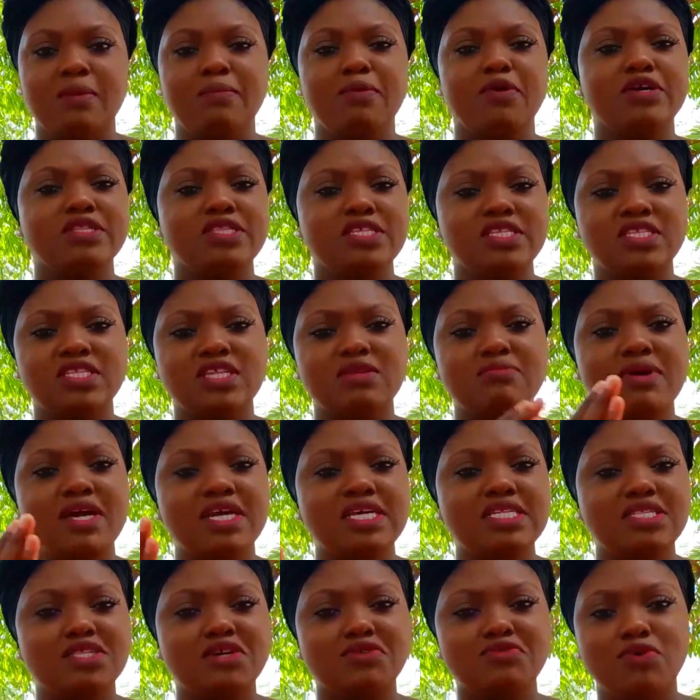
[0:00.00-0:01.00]
Persons in
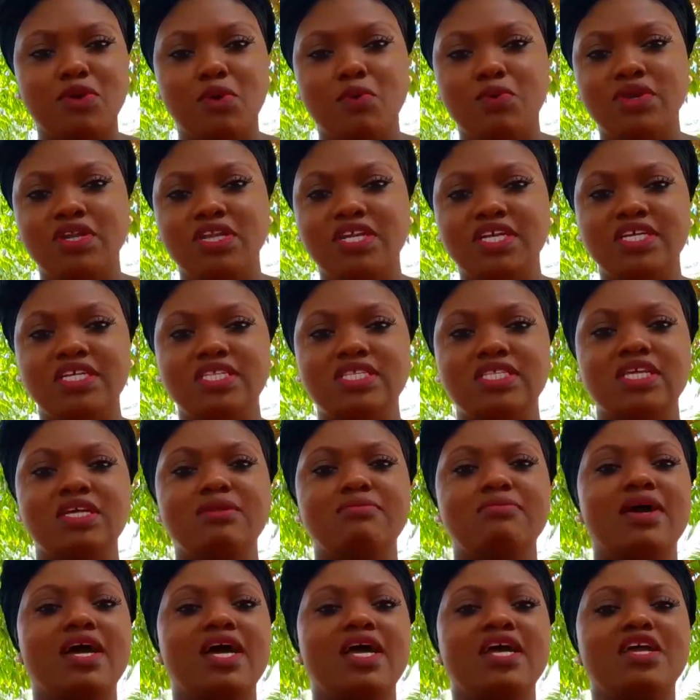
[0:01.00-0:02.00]
my surroundings,
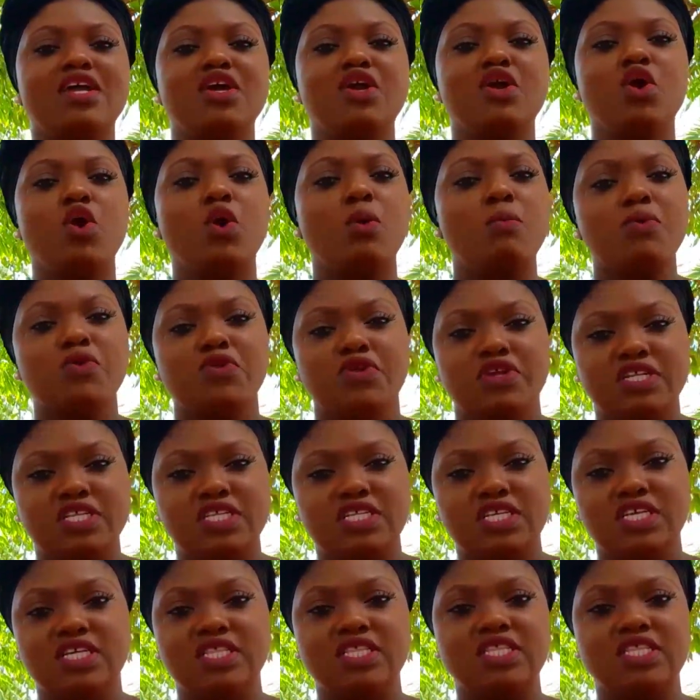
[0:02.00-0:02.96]
in my community,